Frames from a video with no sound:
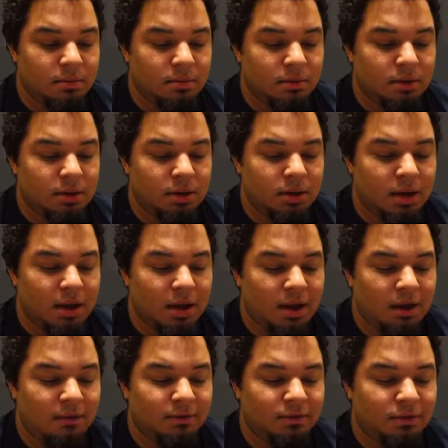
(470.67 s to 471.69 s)
We're going to
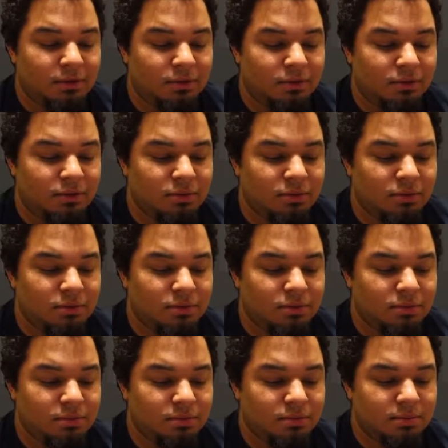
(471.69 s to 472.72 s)
have to, you
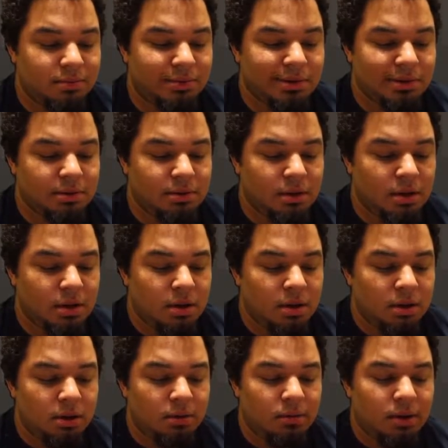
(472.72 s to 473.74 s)

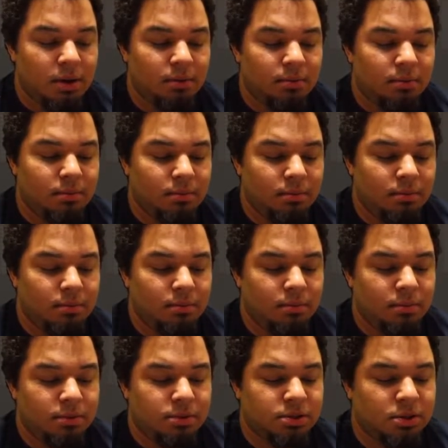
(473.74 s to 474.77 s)
know what,
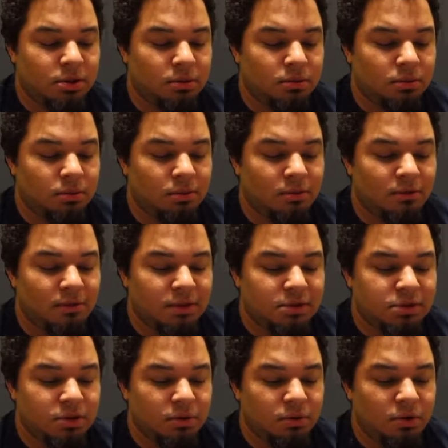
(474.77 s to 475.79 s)
stone, we're moving the
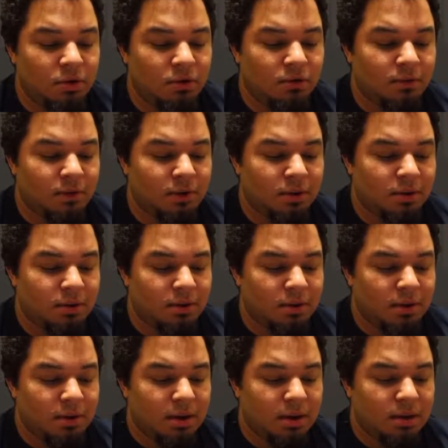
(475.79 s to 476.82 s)
stone over
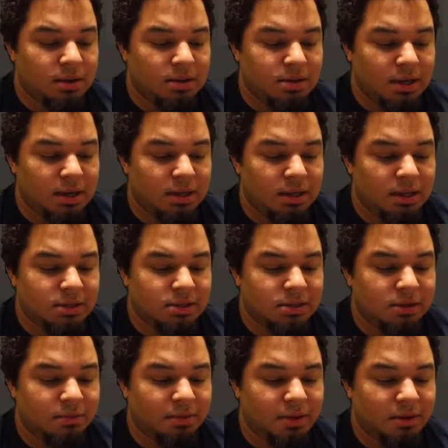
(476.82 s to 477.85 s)
and then taking that
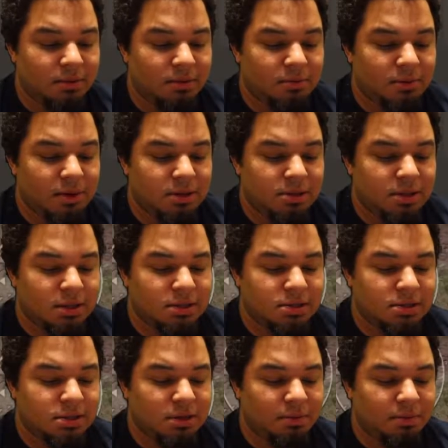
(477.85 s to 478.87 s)
steel plate with me, because the
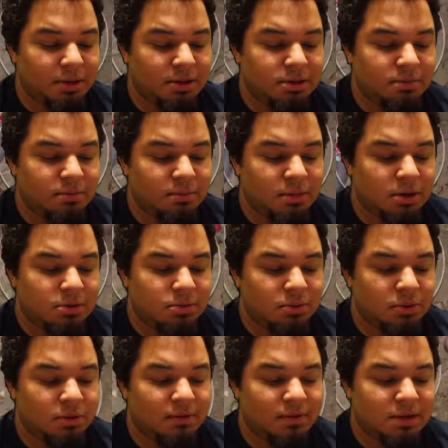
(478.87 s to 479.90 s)
steel plate is much
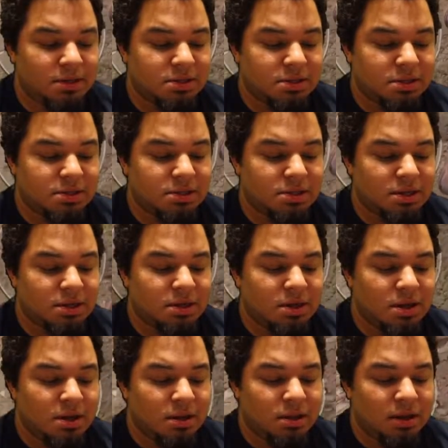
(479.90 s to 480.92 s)
more of a necessity
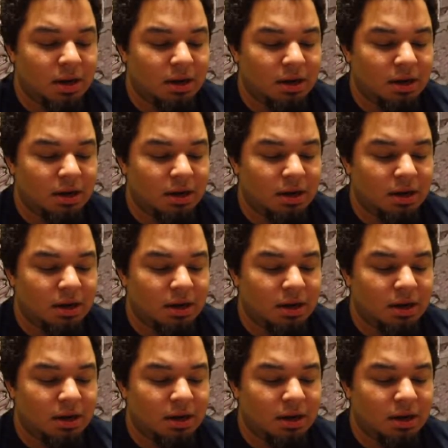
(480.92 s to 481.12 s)
that I